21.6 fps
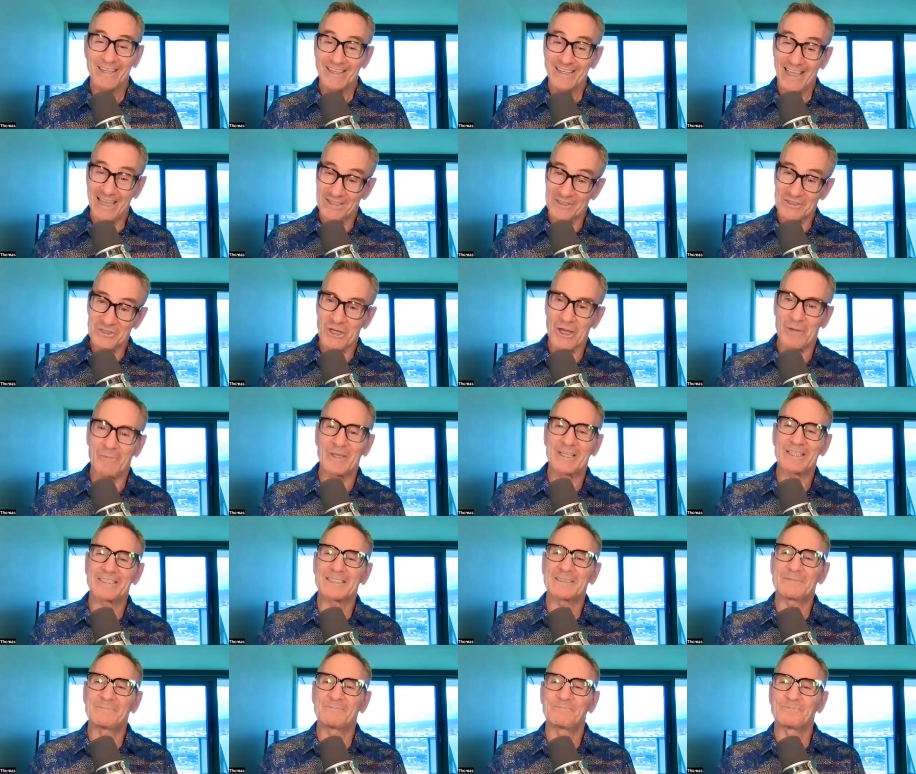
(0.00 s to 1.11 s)
Hey, it's
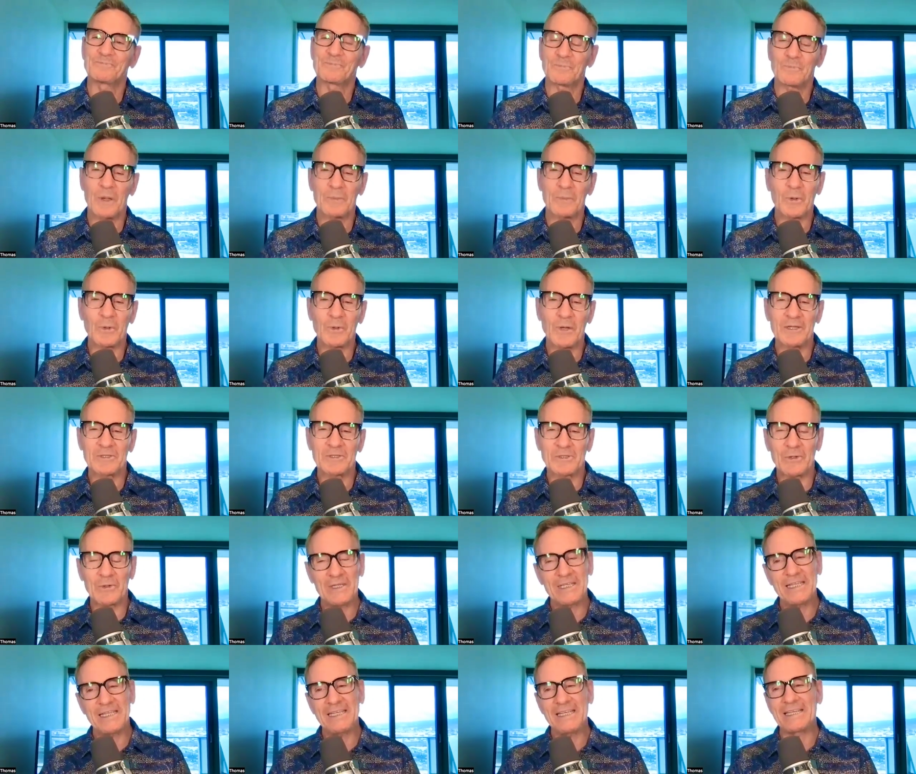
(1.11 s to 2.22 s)
Thomas. My pronouns are
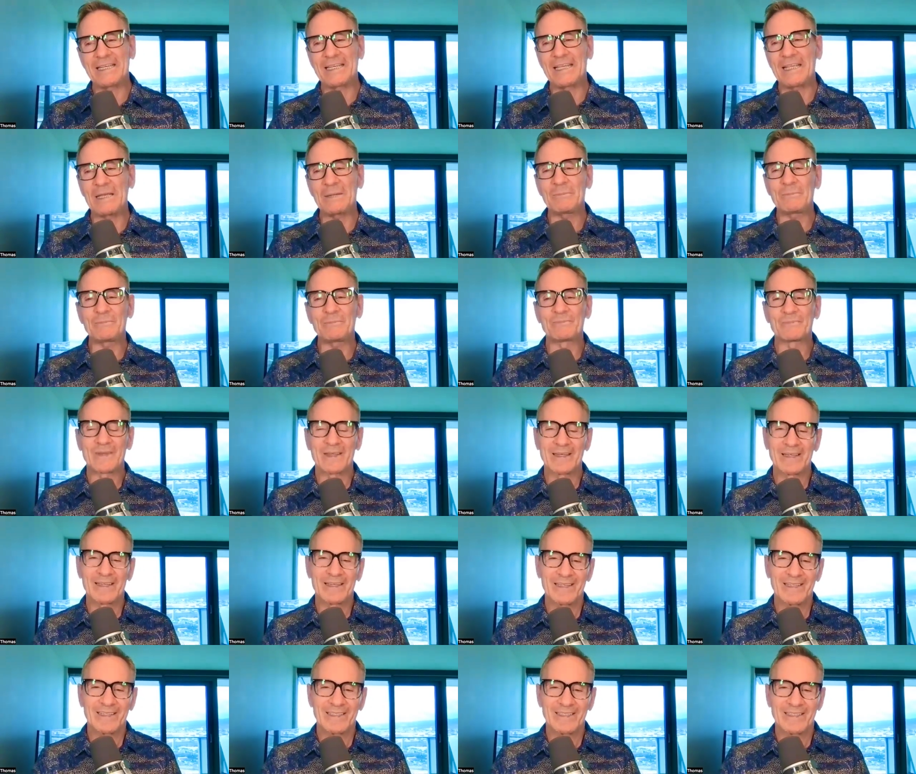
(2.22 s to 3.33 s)
he and him.
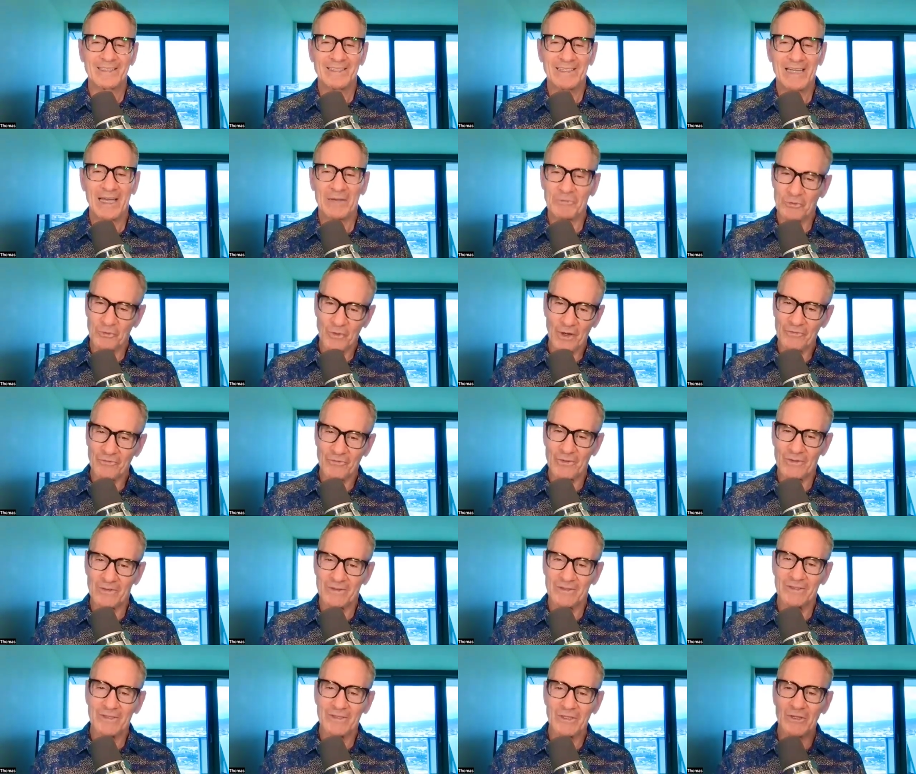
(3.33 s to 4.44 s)
I'm
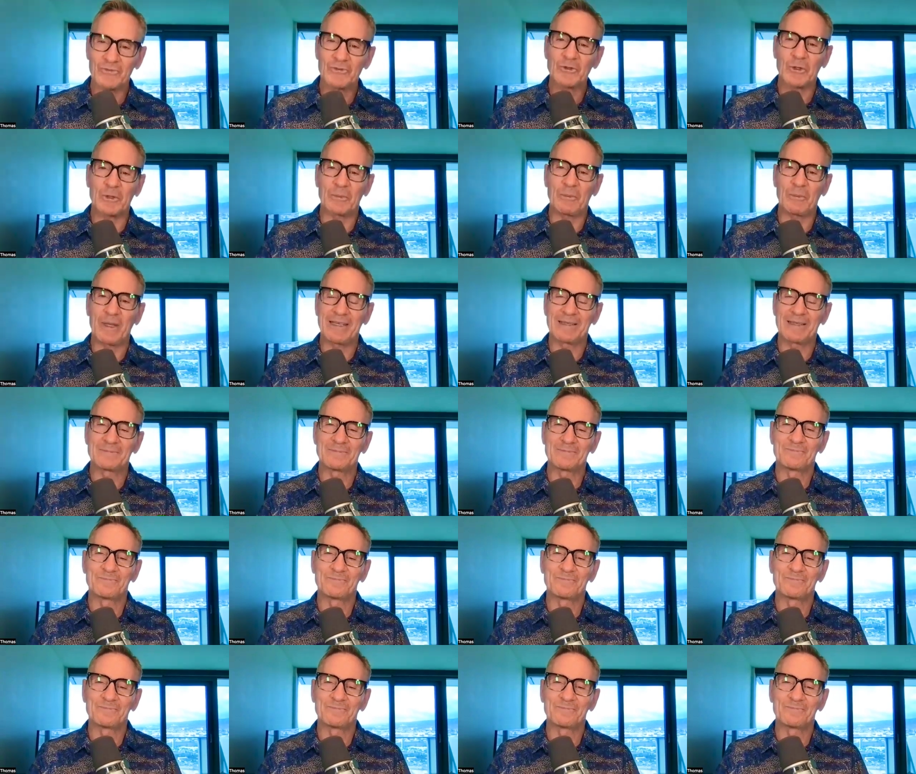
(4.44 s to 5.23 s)
grateful you've joined me.